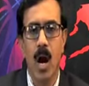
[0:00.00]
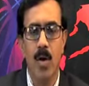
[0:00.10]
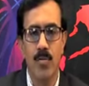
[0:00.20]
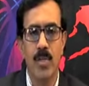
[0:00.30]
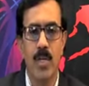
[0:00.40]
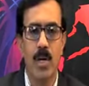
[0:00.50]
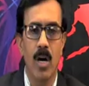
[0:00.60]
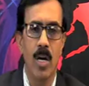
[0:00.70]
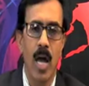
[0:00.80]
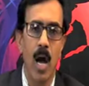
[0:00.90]
of
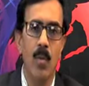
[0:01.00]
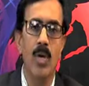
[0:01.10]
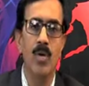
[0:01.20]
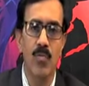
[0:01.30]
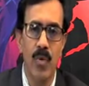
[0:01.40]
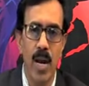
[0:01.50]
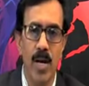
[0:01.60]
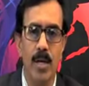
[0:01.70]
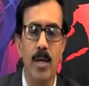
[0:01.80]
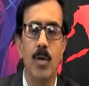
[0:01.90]
silicon have
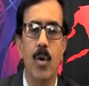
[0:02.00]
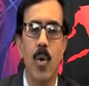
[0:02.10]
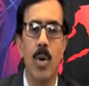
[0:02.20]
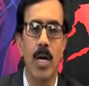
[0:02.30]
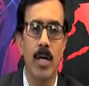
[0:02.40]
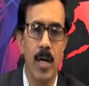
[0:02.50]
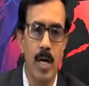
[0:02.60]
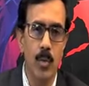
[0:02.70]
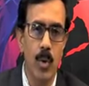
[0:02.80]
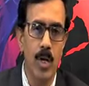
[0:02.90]
infinite covalent
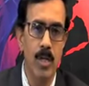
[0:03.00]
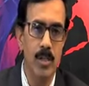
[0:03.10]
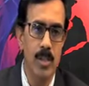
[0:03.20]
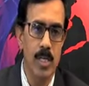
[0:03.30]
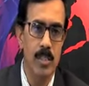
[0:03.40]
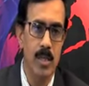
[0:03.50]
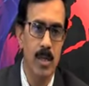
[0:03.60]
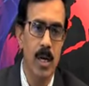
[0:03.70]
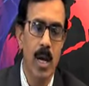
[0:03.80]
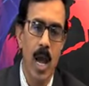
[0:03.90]
network
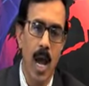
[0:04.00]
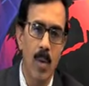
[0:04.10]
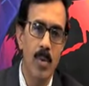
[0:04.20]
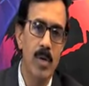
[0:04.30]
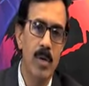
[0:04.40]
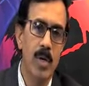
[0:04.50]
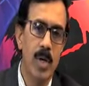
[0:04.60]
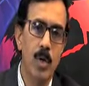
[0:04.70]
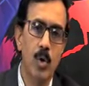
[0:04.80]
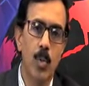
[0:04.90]
structure having
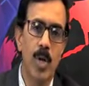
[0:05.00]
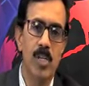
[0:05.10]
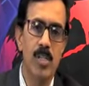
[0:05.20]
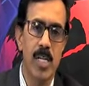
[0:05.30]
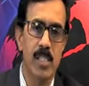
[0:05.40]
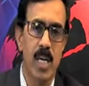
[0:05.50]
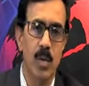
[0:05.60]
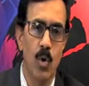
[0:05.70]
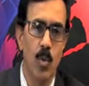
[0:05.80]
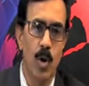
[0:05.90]
numerous
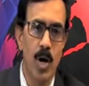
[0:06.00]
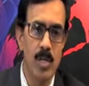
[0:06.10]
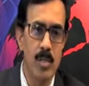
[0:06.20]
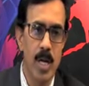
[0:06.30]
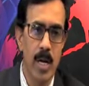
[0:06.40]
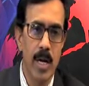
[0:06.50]
SiO bonds.